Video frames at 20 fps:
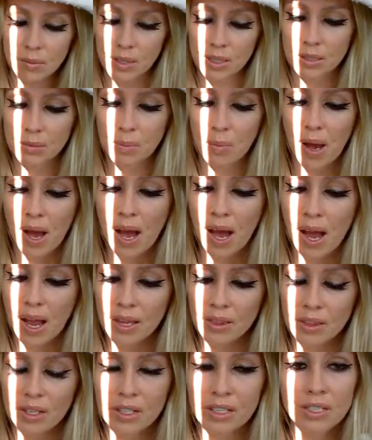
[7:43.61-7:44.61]
means
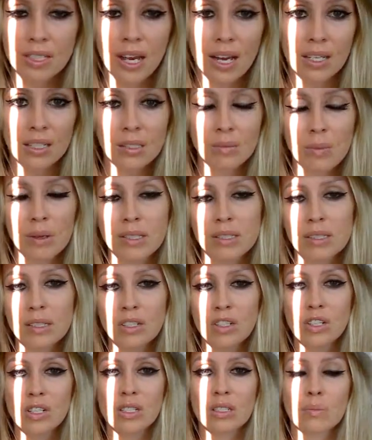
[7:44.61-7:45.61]
behind their text
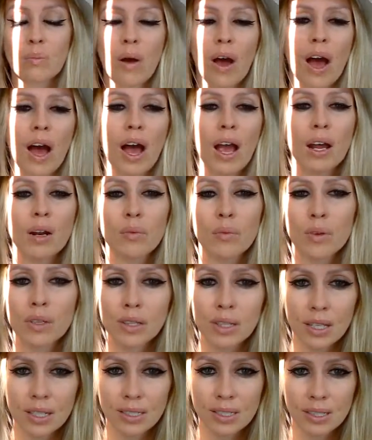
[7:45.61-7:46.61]
messages, behind
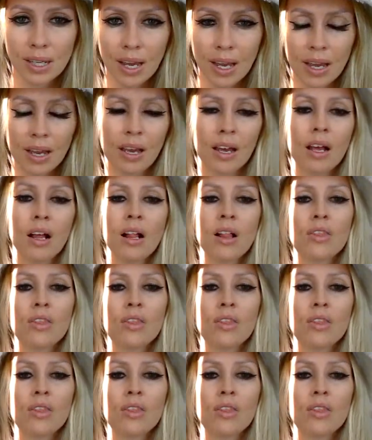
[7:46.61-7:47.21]
what they say,